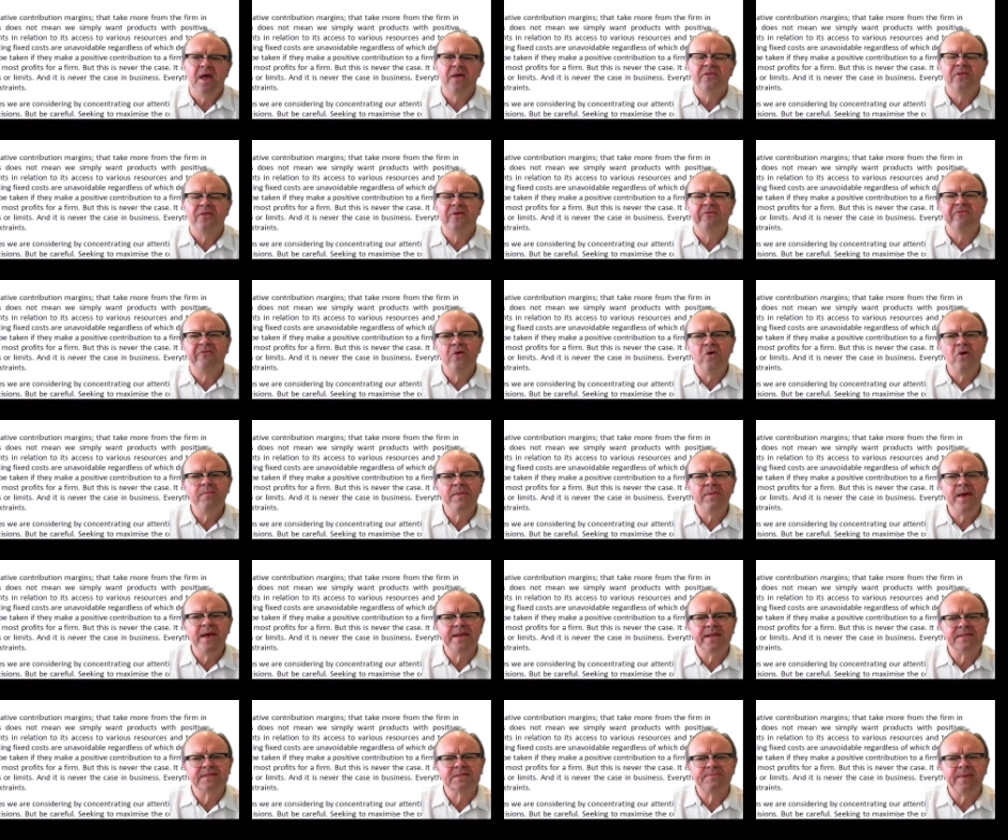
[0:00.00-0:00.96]
The firm
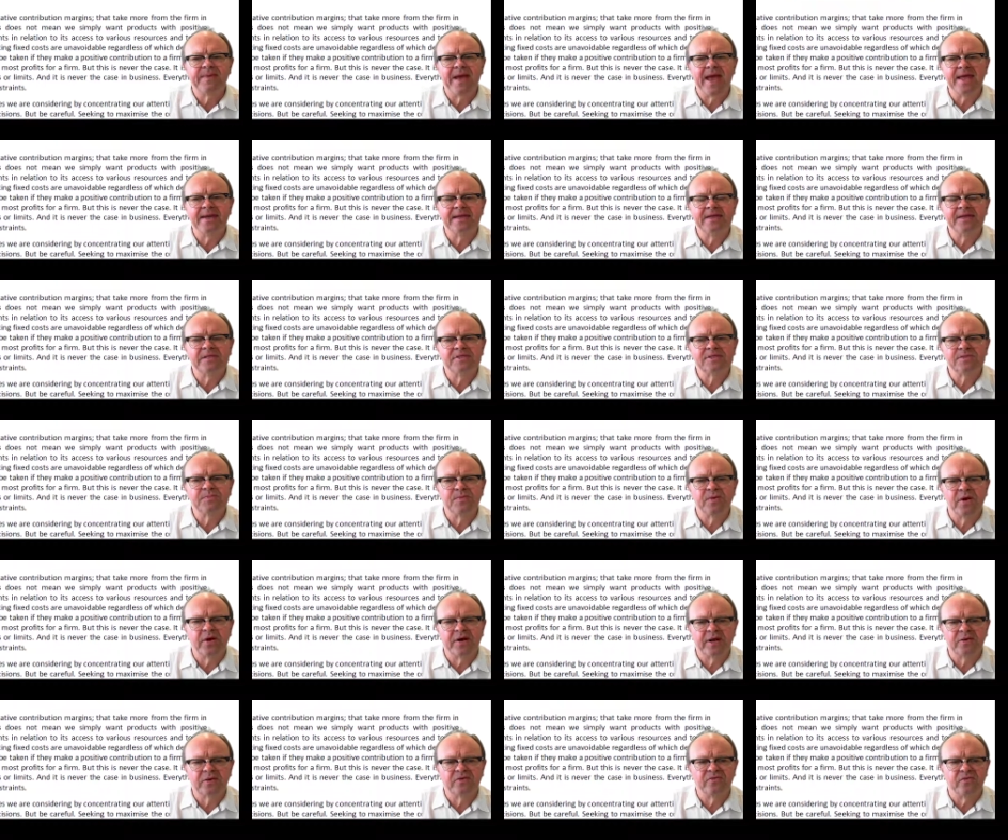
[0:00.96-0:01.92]
had expanded its
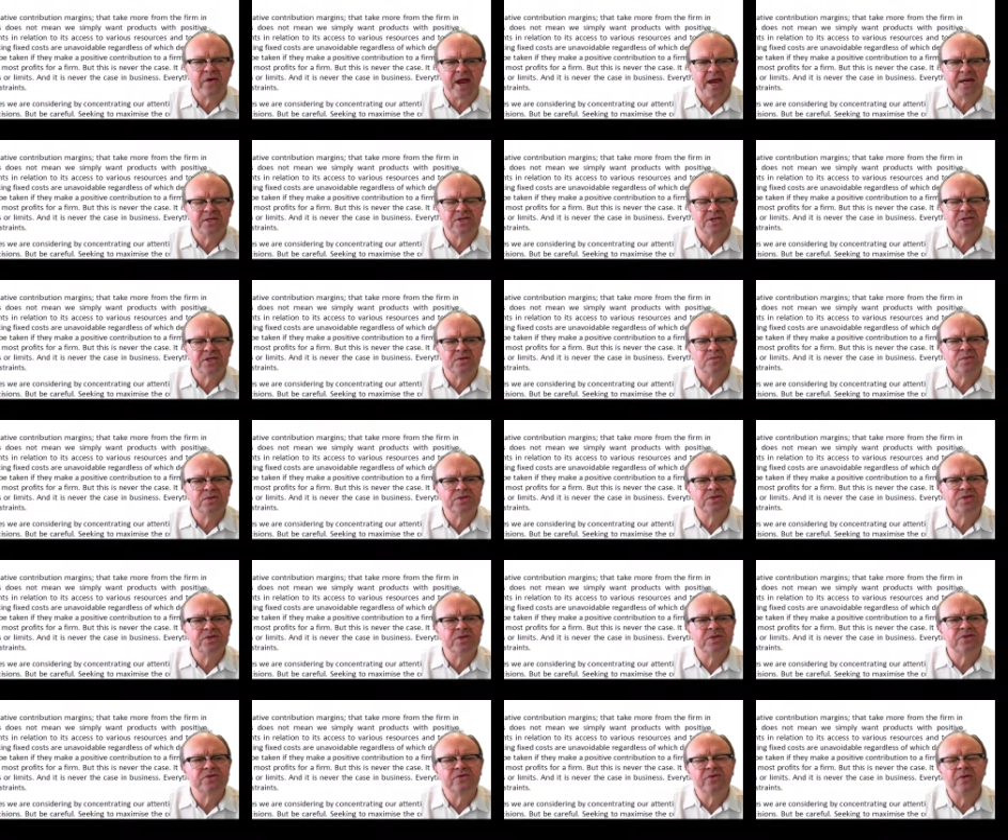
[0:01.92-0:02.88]
product range and was
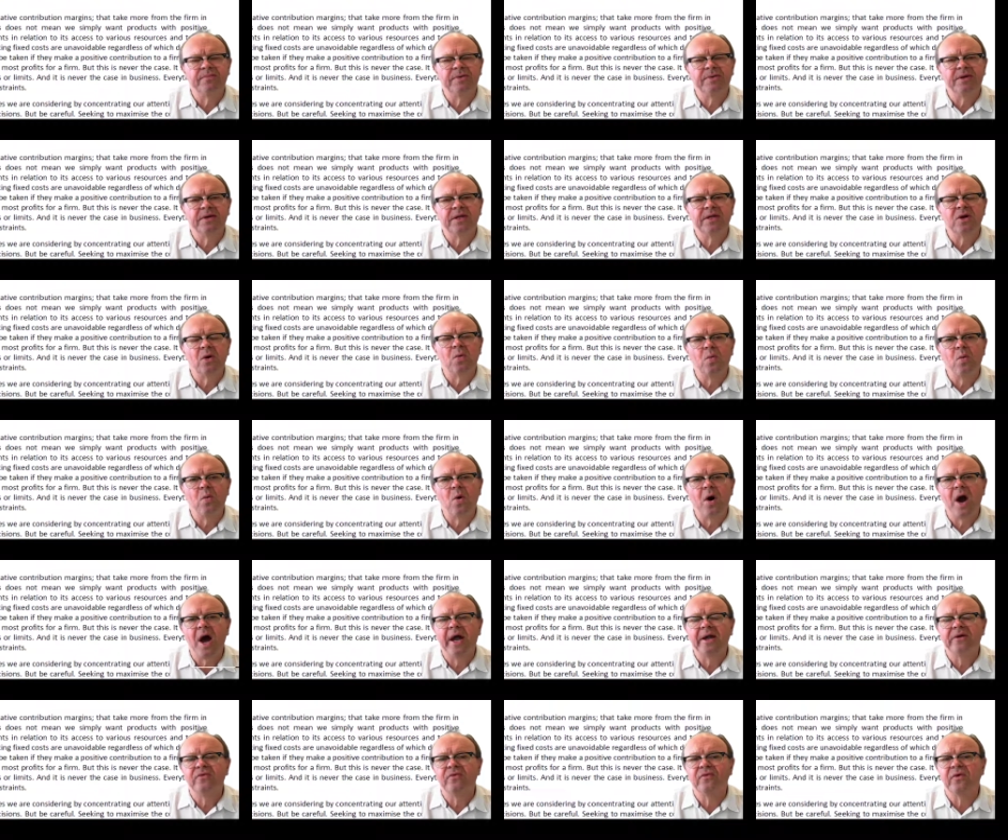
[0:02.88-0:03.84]
distributing a
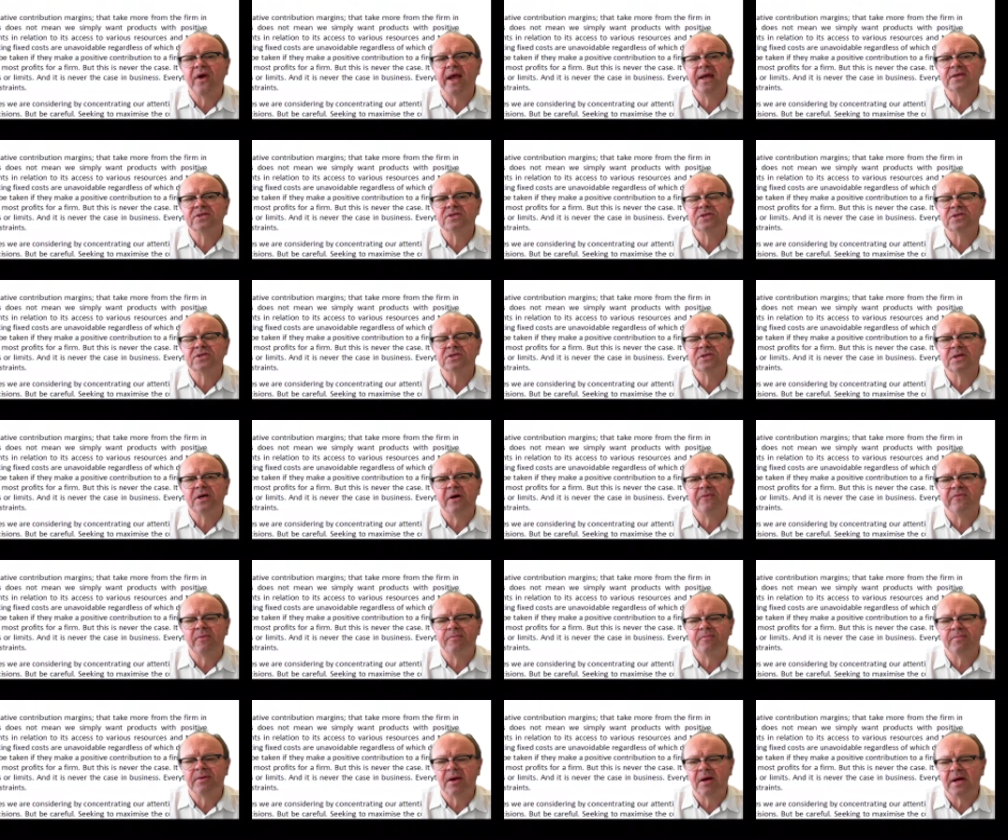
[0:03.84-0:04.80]
wide range of
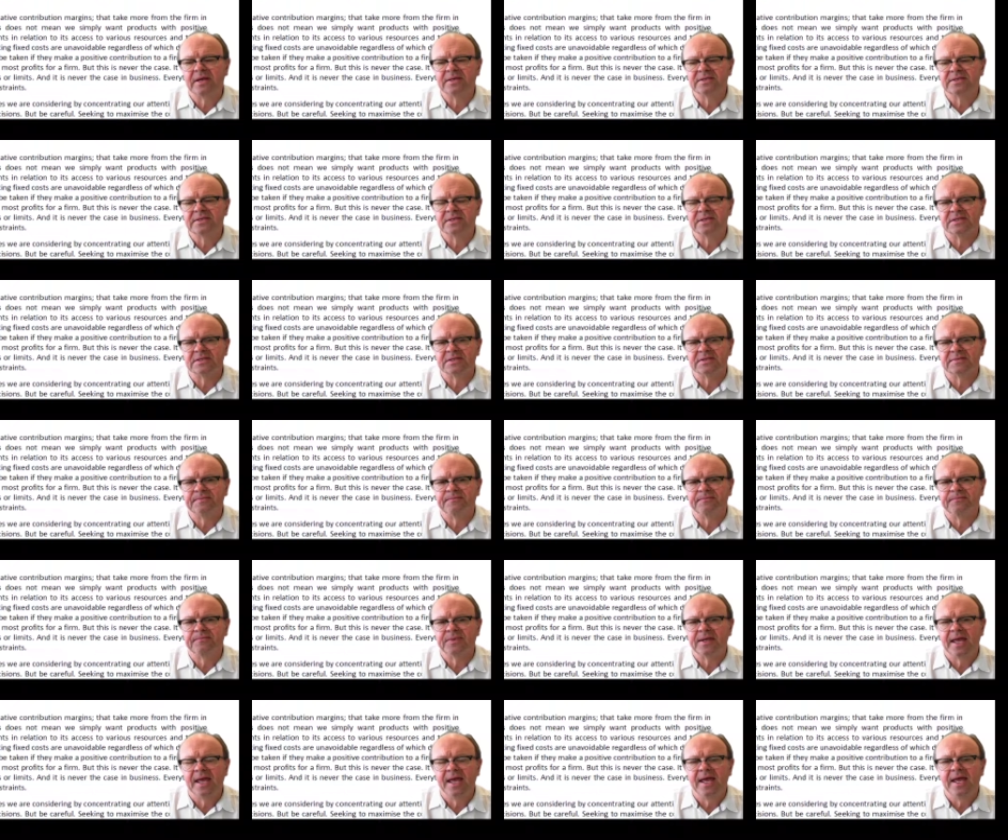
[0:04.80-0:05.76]
appliances.
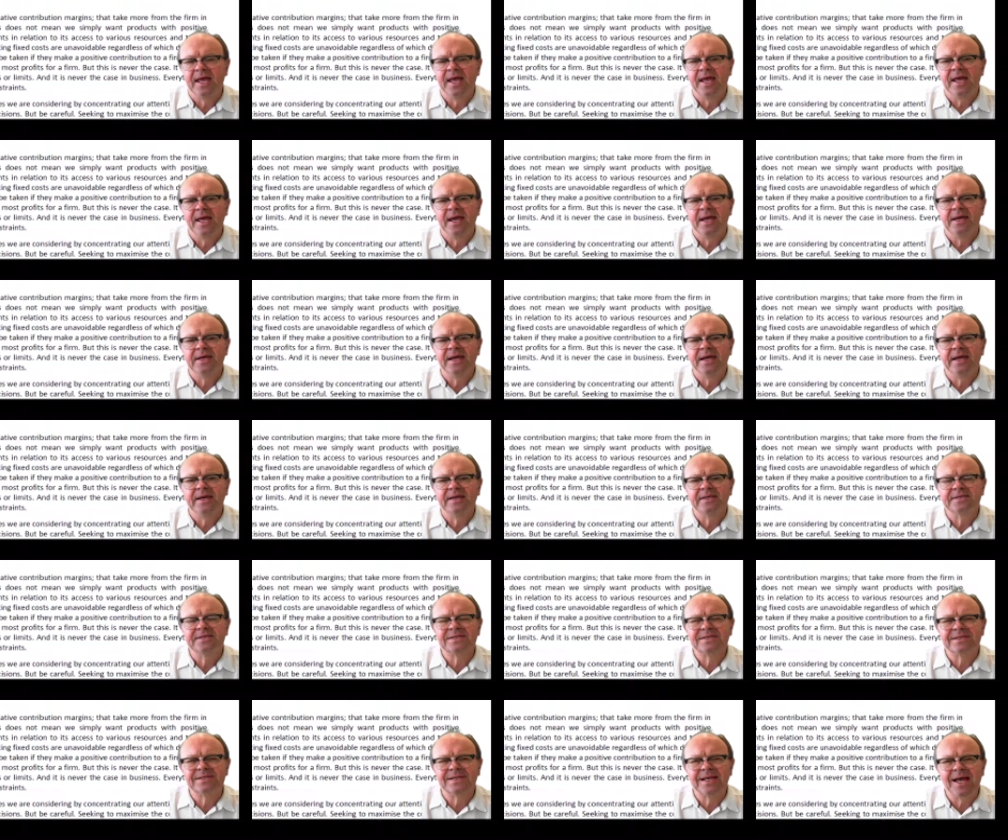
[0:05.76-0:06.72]
Yet it
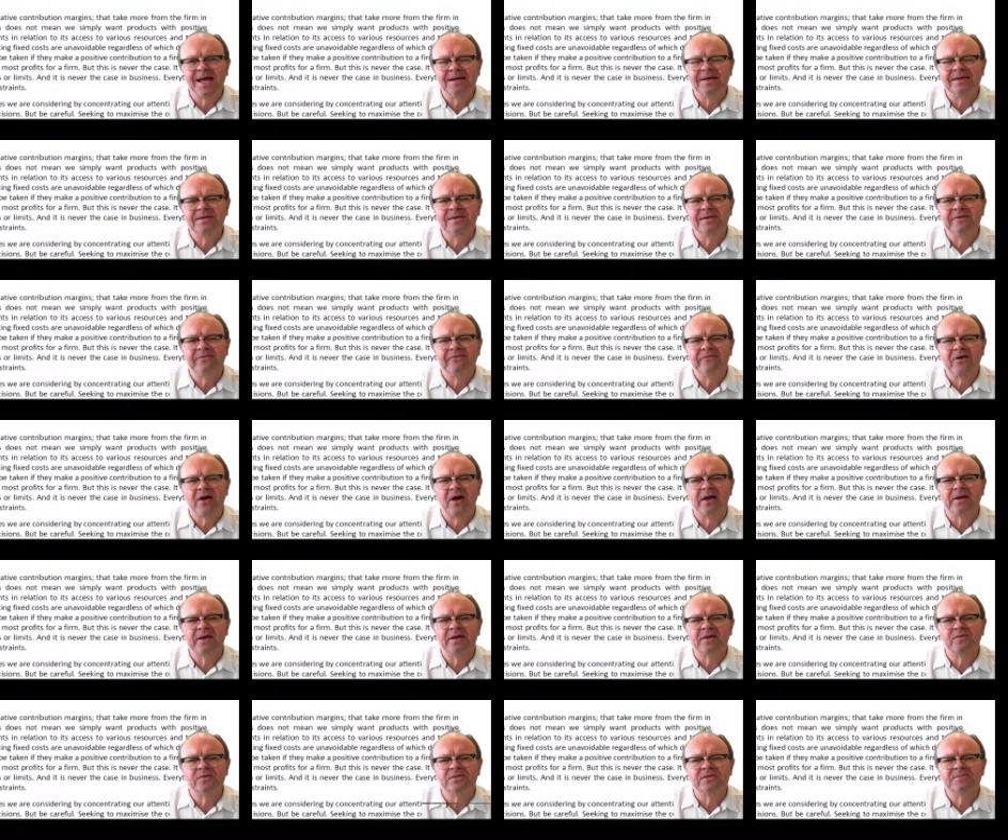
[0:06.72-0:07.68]
started to
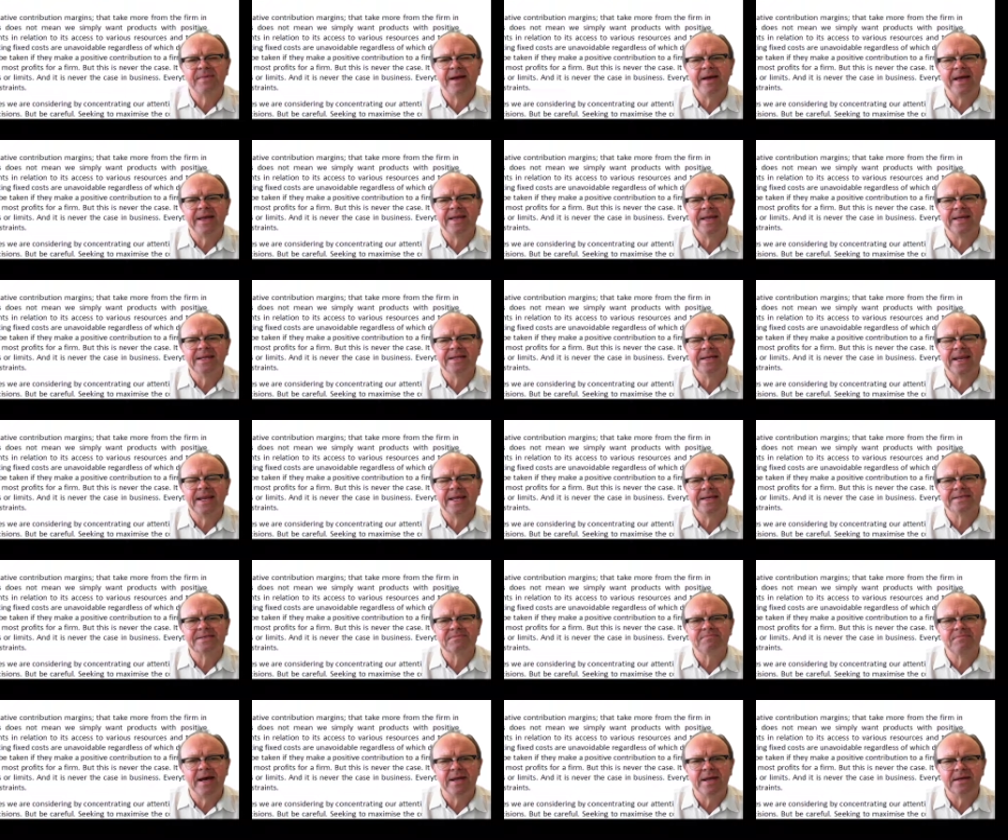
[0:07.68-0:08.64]
find it was making
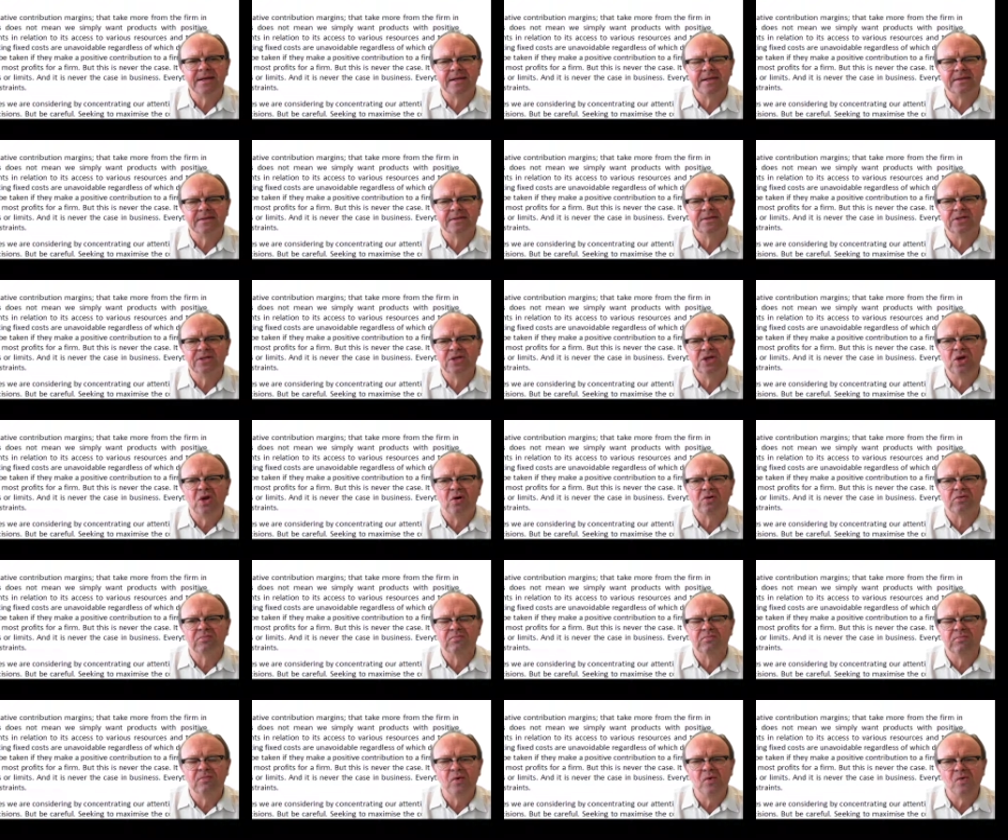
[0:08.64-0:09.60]
less money,
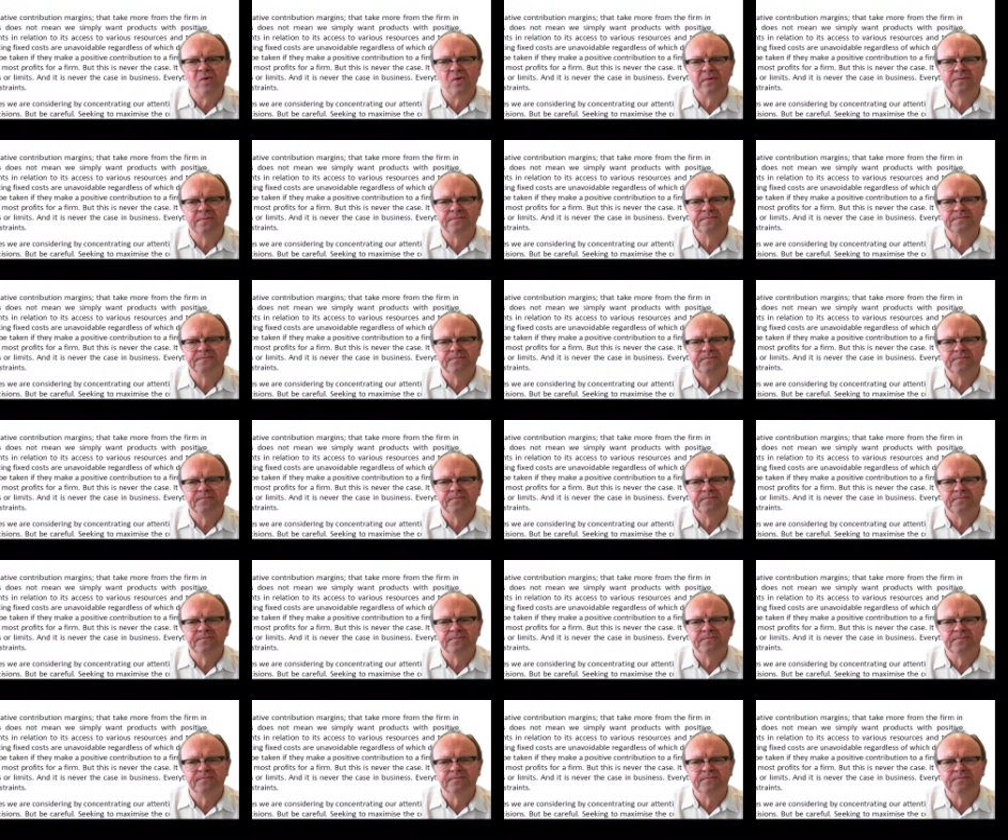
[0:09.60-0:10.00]
not more.